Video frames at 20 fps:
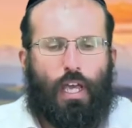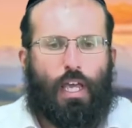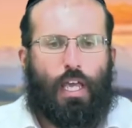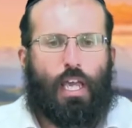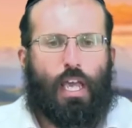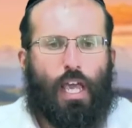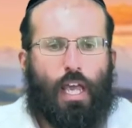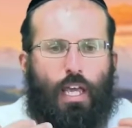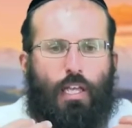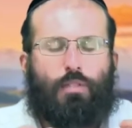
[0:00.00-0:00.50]

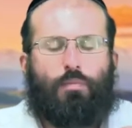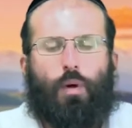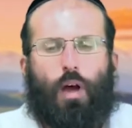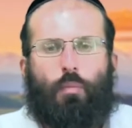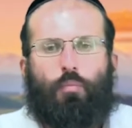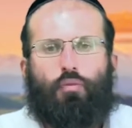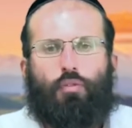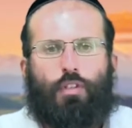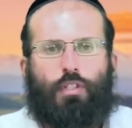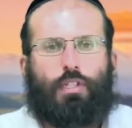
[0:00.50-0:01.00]
He hears my
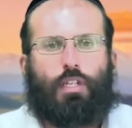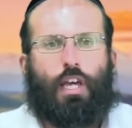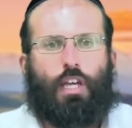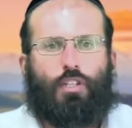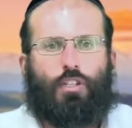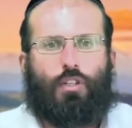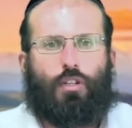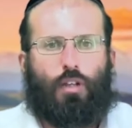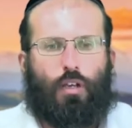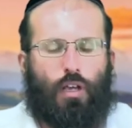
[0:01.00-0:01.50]

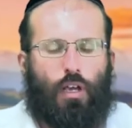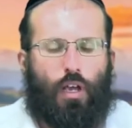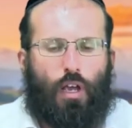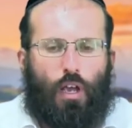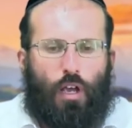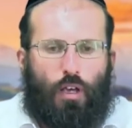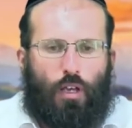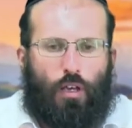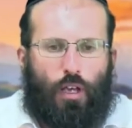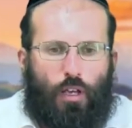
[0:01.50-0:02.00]
appreciation that
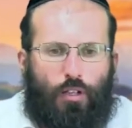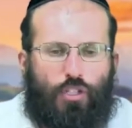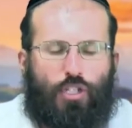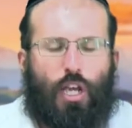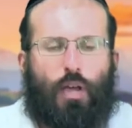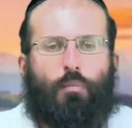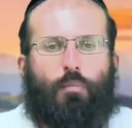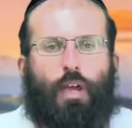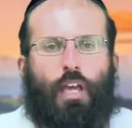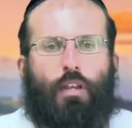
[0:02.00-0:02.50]

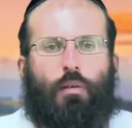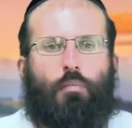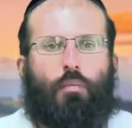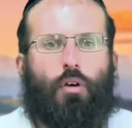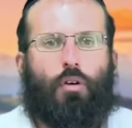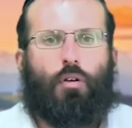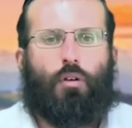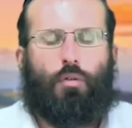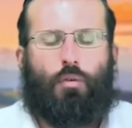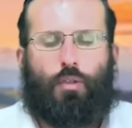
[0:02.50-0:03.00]
Hashem made a
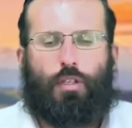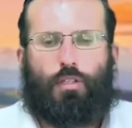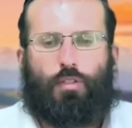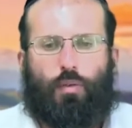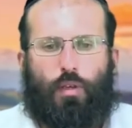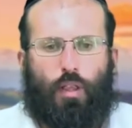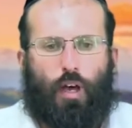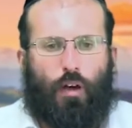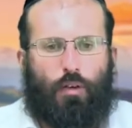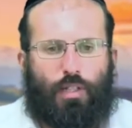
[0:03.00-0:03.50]
miracle this
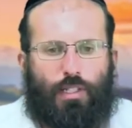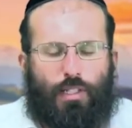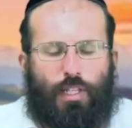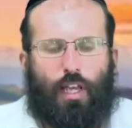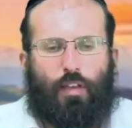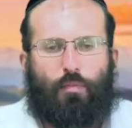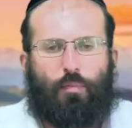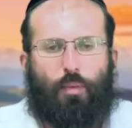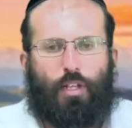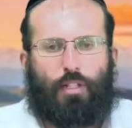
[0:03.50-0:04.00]
week, that I
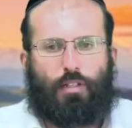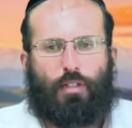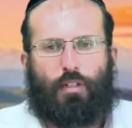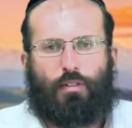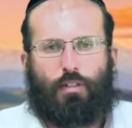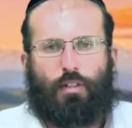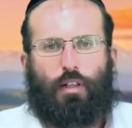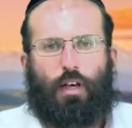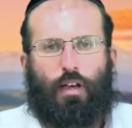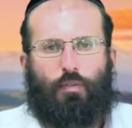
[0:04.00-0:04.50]
saved my
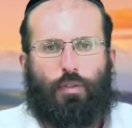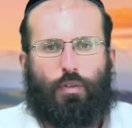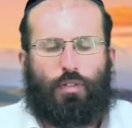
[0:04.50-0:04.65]
son's life.